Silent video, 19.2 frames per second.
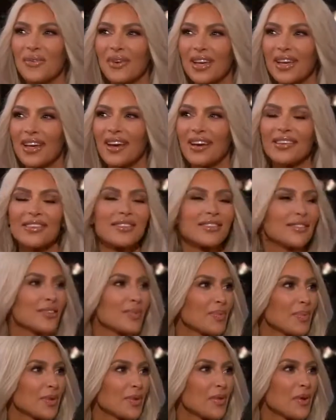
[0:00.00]
We are
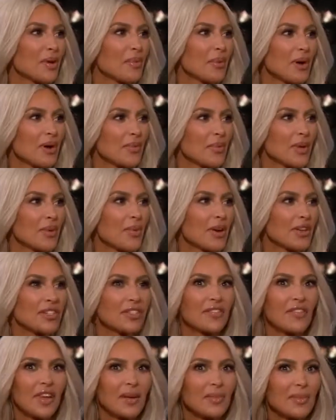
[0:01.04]
super normal. We
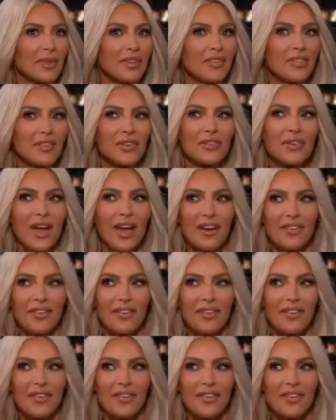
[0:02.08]
watch Family Feud